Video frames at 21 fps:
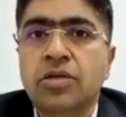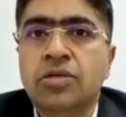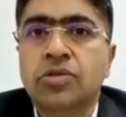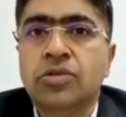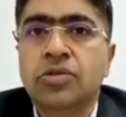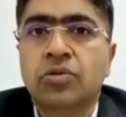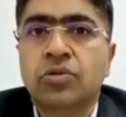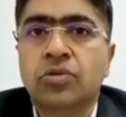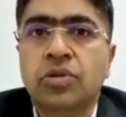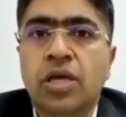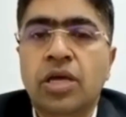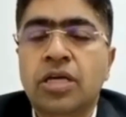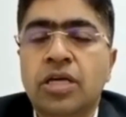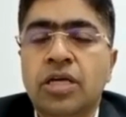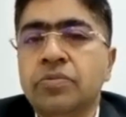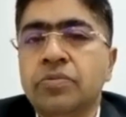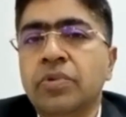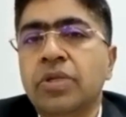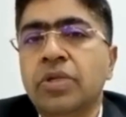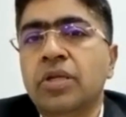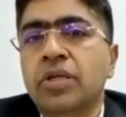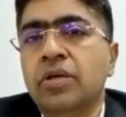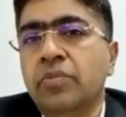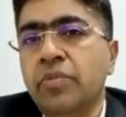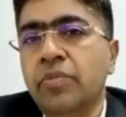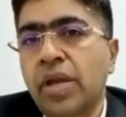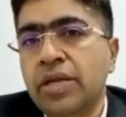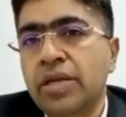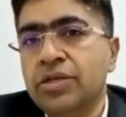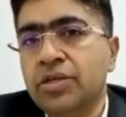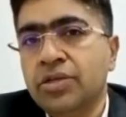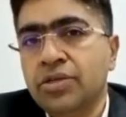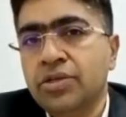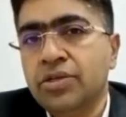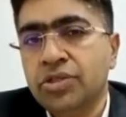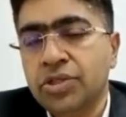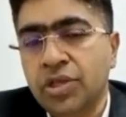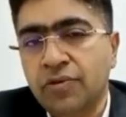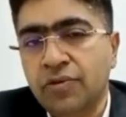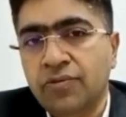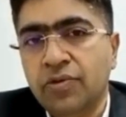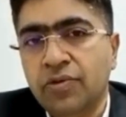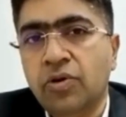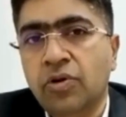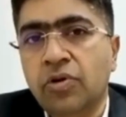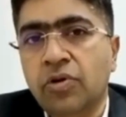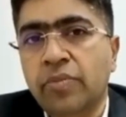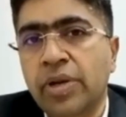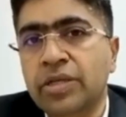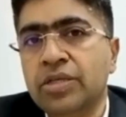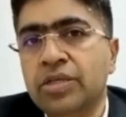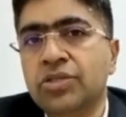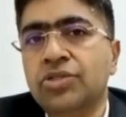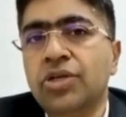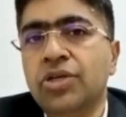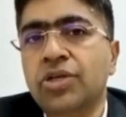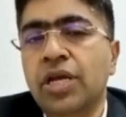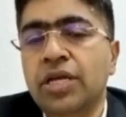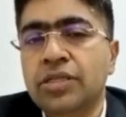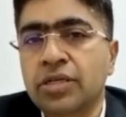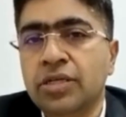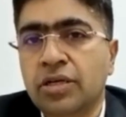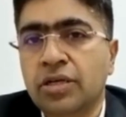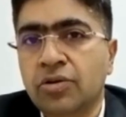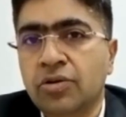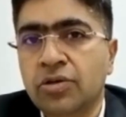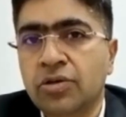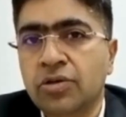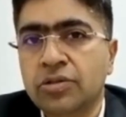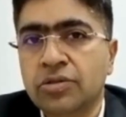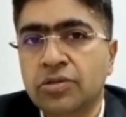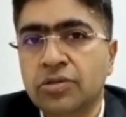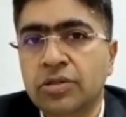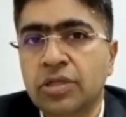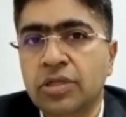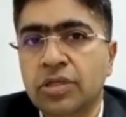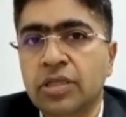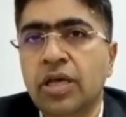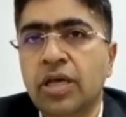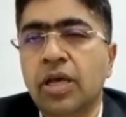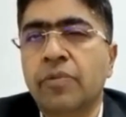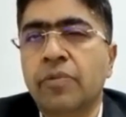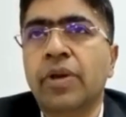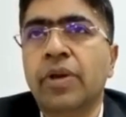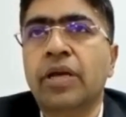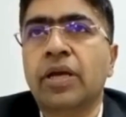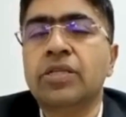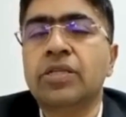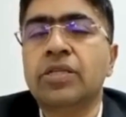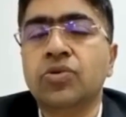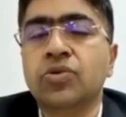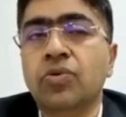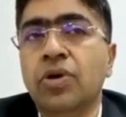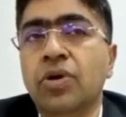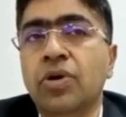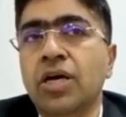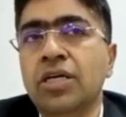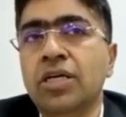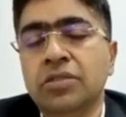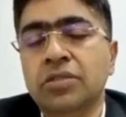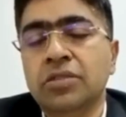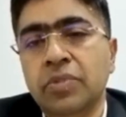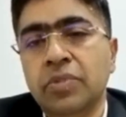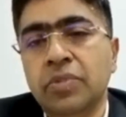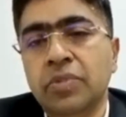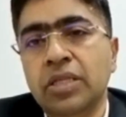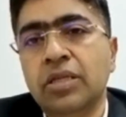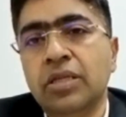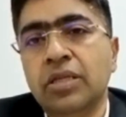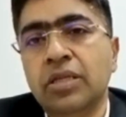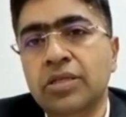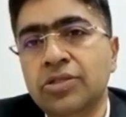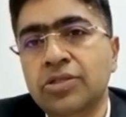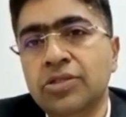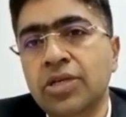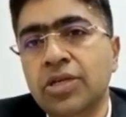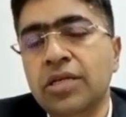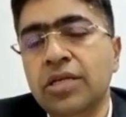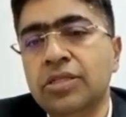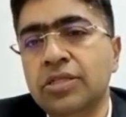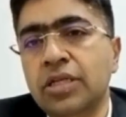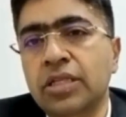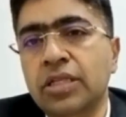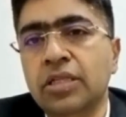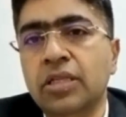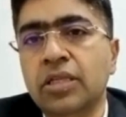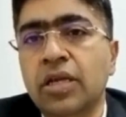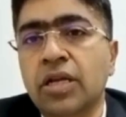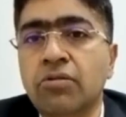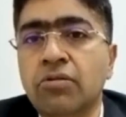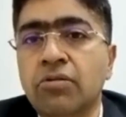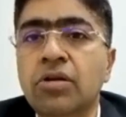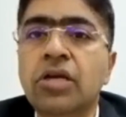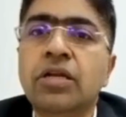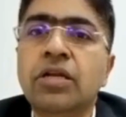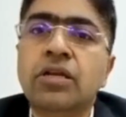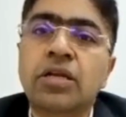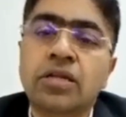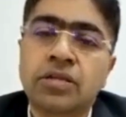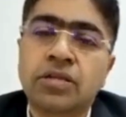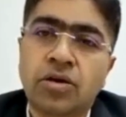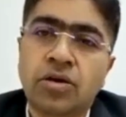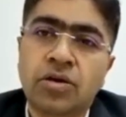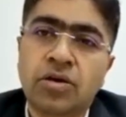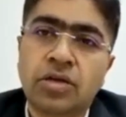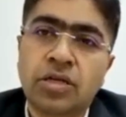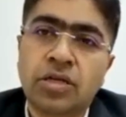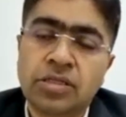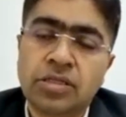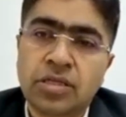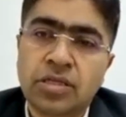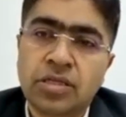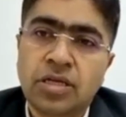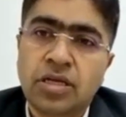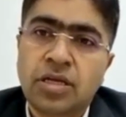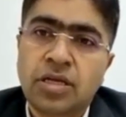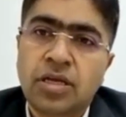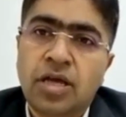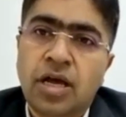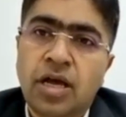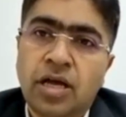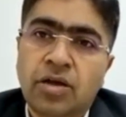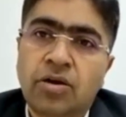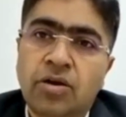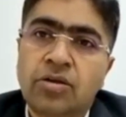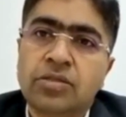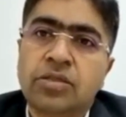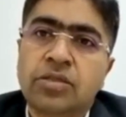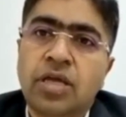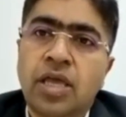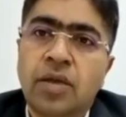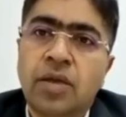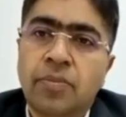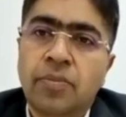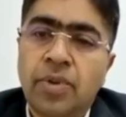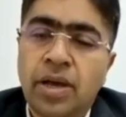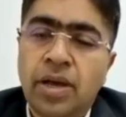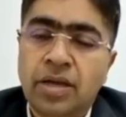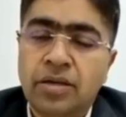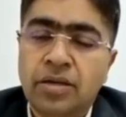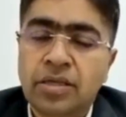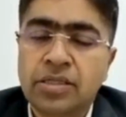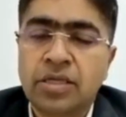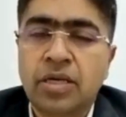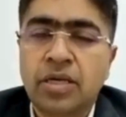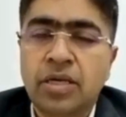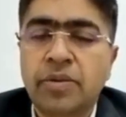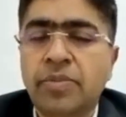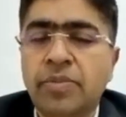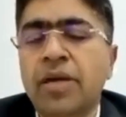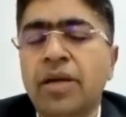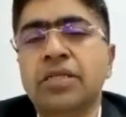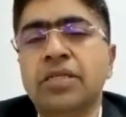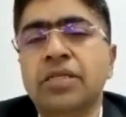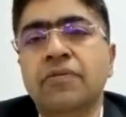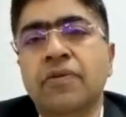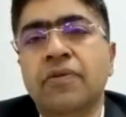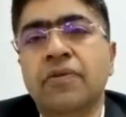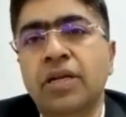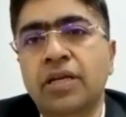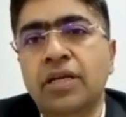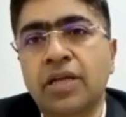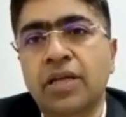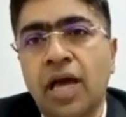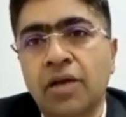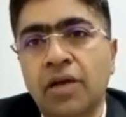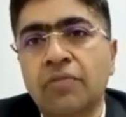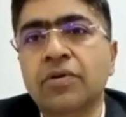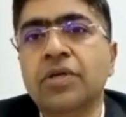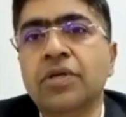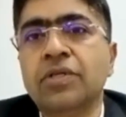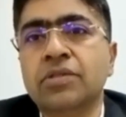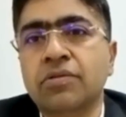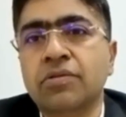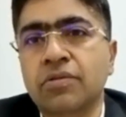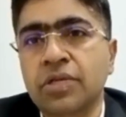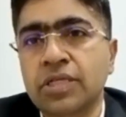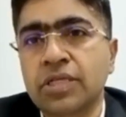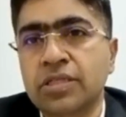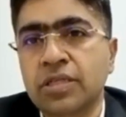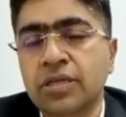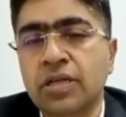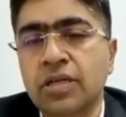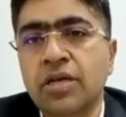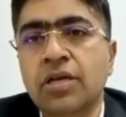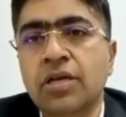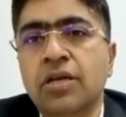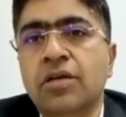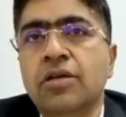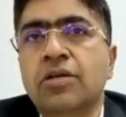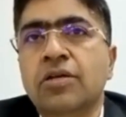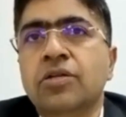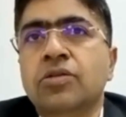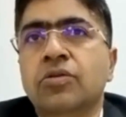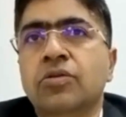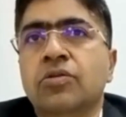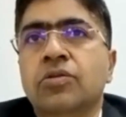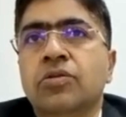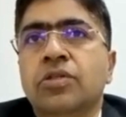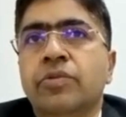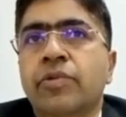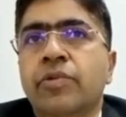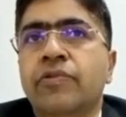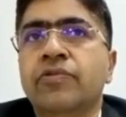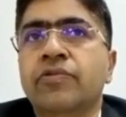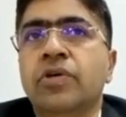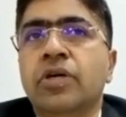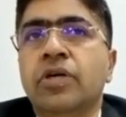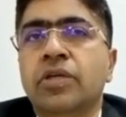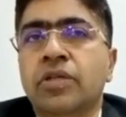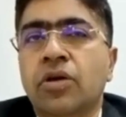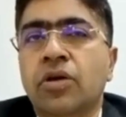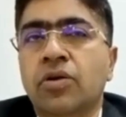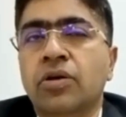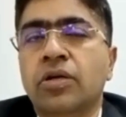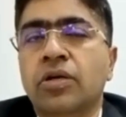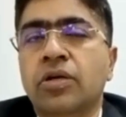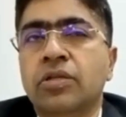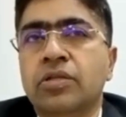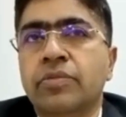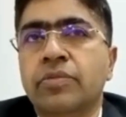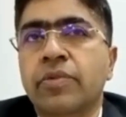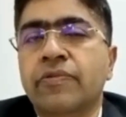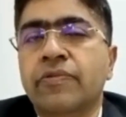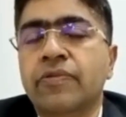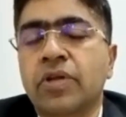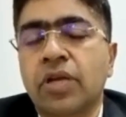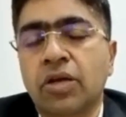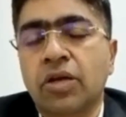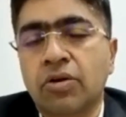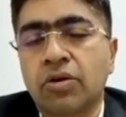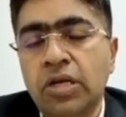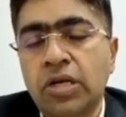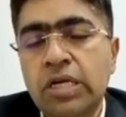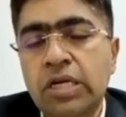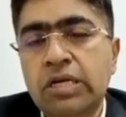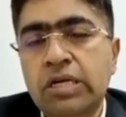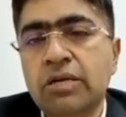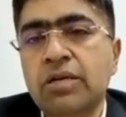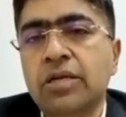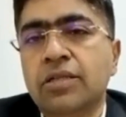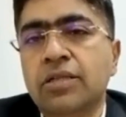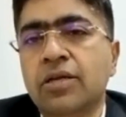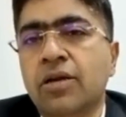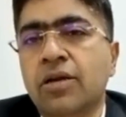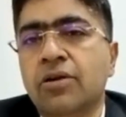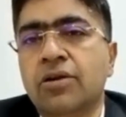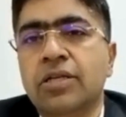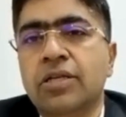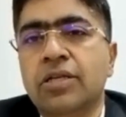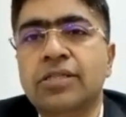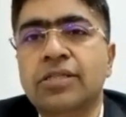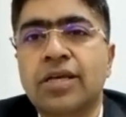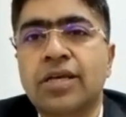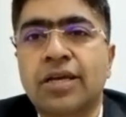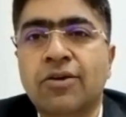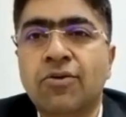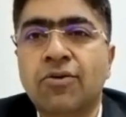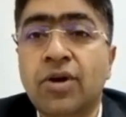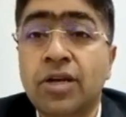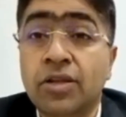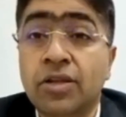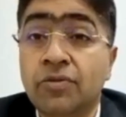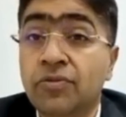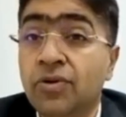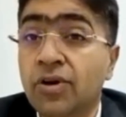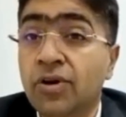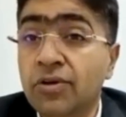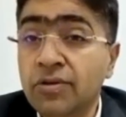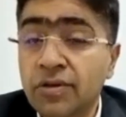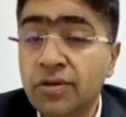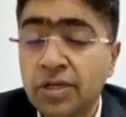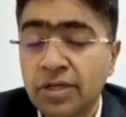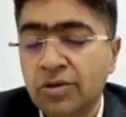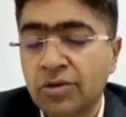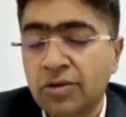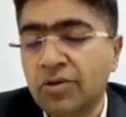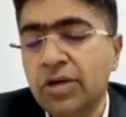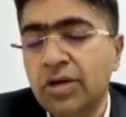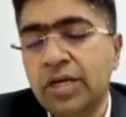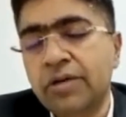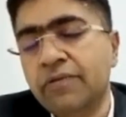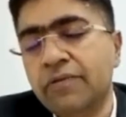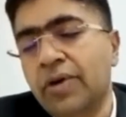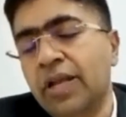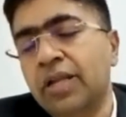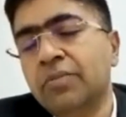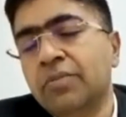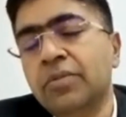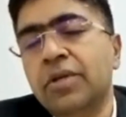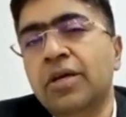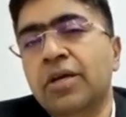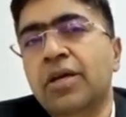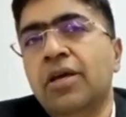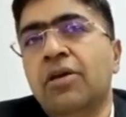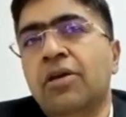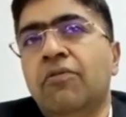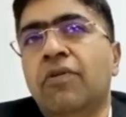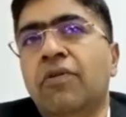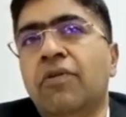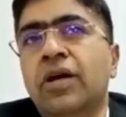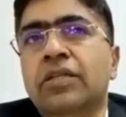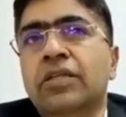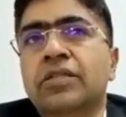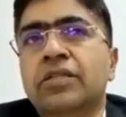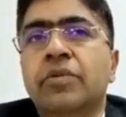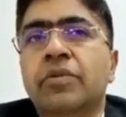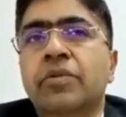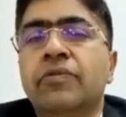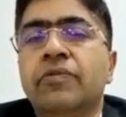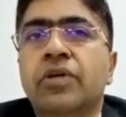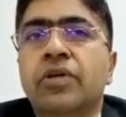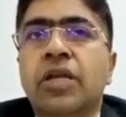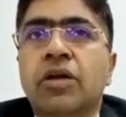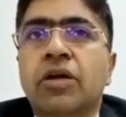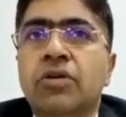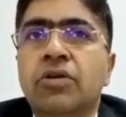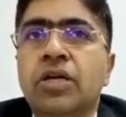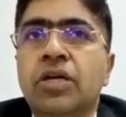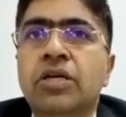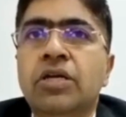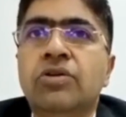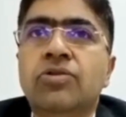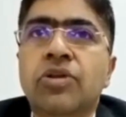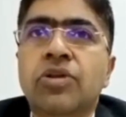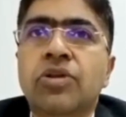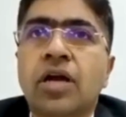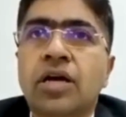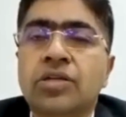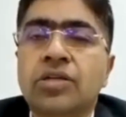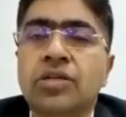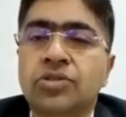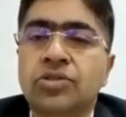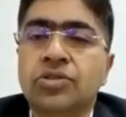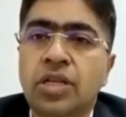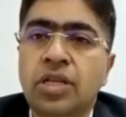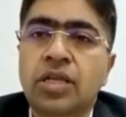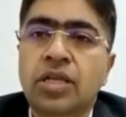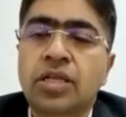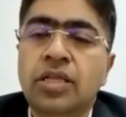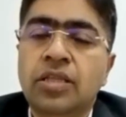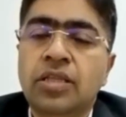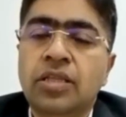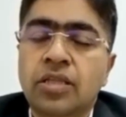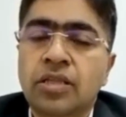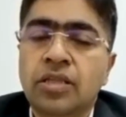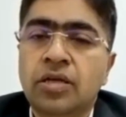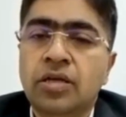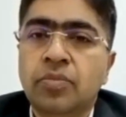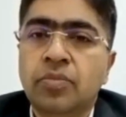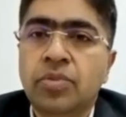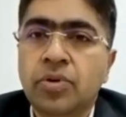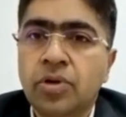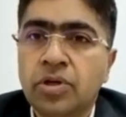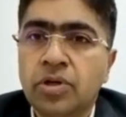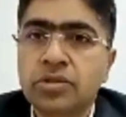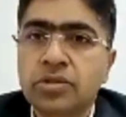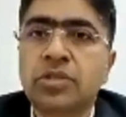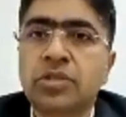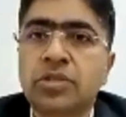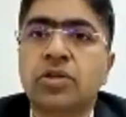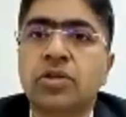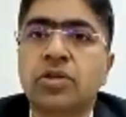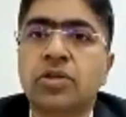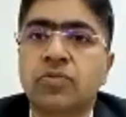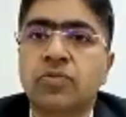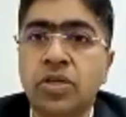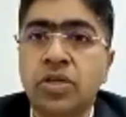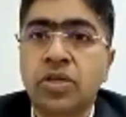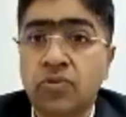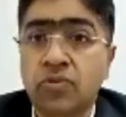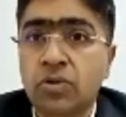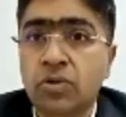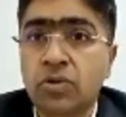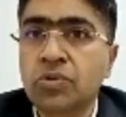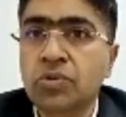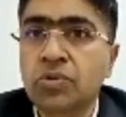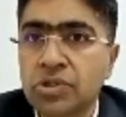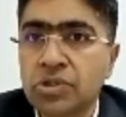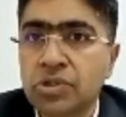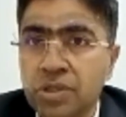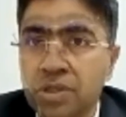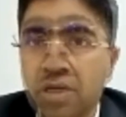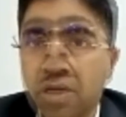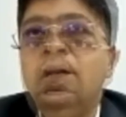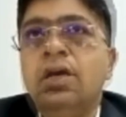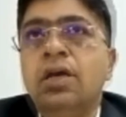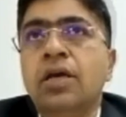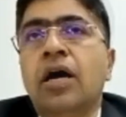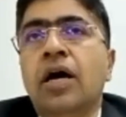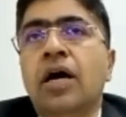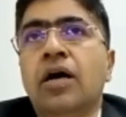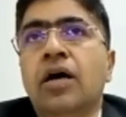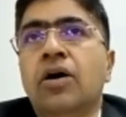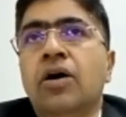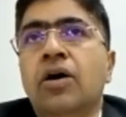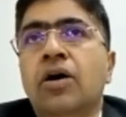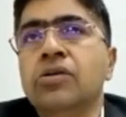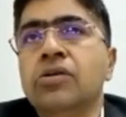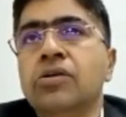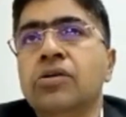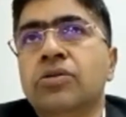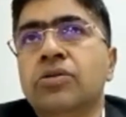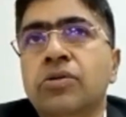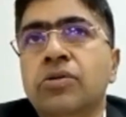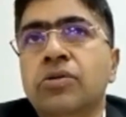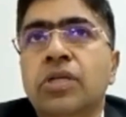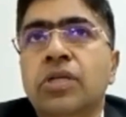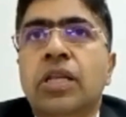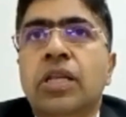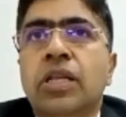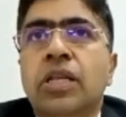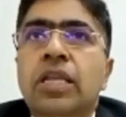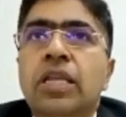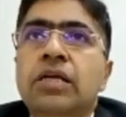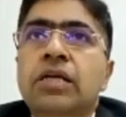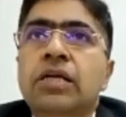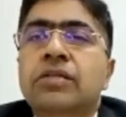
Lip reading: So there has been a major shift or major change across in the APAC, and so has been the change in the regulatory authorities across the APAC region. APAC is a very diverse region. So some of the regulatory authorities, they're quite evolved, they're quite developed, while some of the regulatory are still in the process of evolution. Also in the clinical